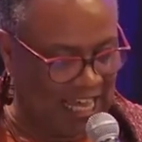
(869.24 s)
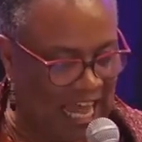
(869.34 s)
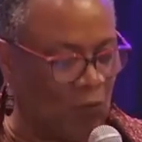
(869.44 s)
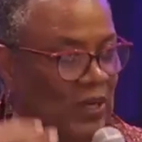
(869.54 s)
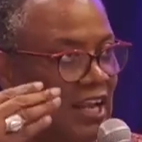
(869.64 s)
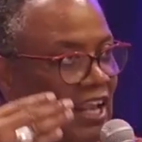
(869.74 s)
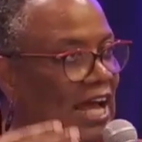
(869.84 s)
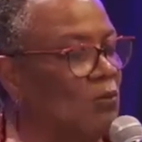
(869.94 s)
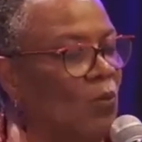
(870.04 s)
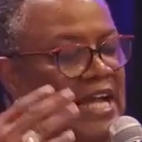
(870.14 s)
And we
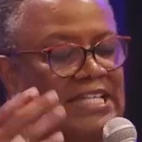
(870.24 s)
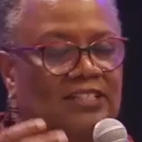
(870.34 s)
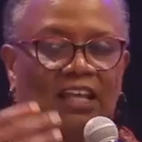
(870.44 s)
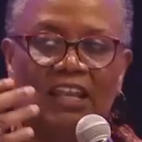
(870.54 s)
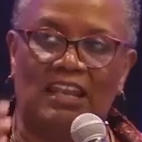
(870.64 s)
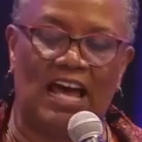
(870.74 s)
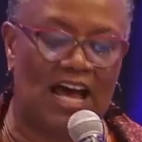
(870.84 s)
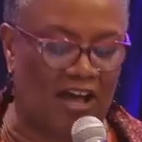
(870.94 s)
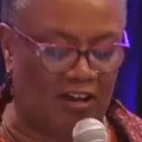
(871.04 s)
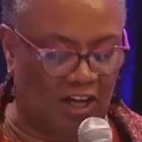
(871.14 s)
waste a
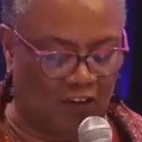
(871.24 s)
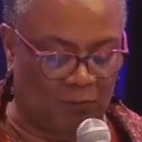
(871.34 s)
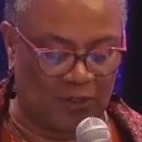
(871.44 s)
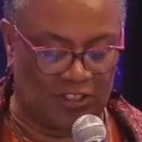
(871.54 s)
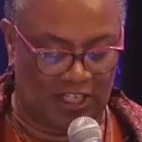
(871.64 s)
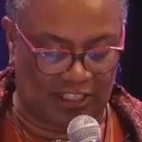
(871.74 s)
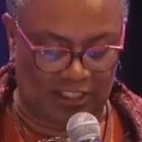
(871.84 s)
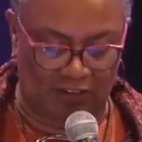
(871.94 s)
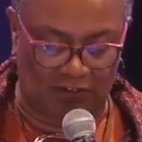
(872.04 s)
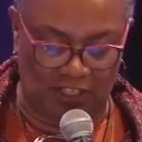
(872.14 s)
lot of
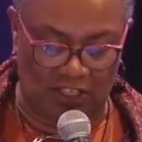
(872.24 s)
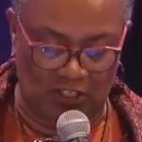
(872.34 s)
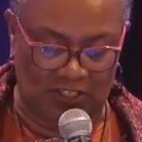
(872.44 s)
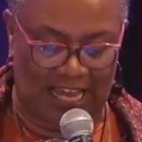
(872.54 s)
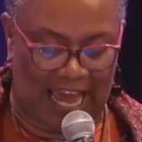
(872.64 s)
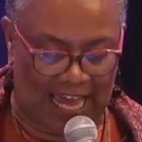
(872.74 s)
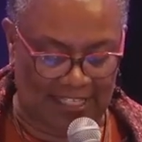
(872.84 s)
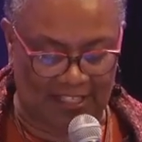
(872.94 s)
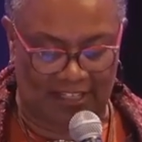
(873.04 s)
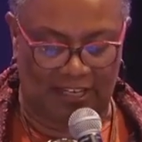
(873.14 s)
productive years
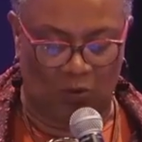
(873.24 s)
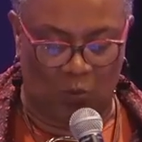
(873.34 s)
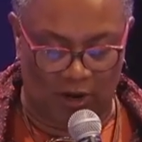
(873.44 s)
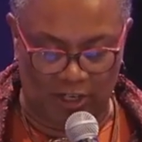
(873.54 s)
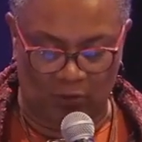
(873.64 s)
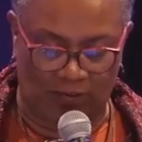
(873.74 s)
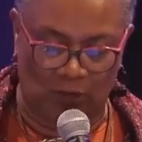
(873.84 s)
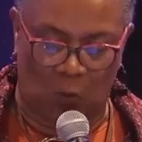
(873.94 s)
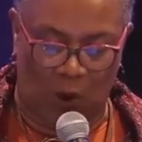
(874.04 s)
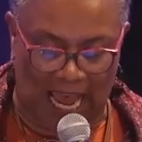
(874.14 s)
asking,
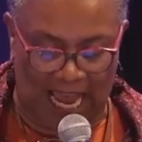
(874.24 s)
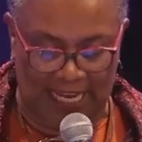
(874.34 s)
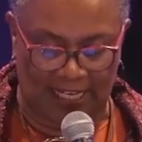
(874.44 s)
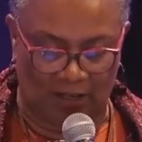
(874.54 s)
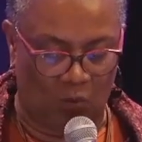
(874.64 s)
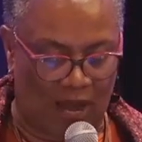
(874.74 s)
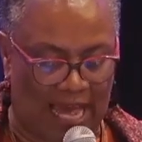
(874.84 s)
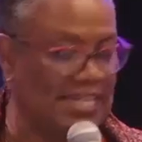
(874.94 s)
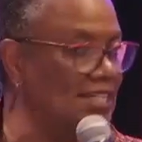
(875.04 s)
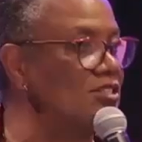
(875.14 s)
wondering, whining,
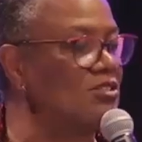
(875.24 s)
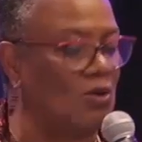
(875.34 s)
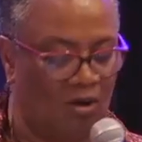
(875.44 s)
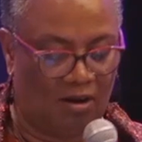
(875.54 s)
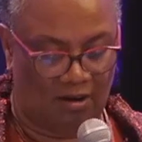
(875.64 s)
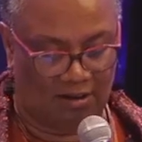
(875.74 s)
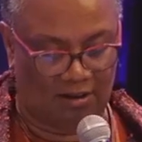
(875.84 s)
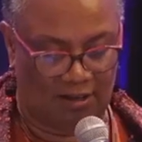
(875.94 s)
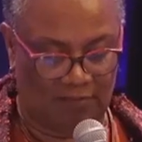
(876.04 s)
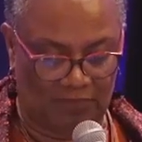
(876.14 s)
why it's so
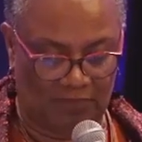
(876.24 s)
hard.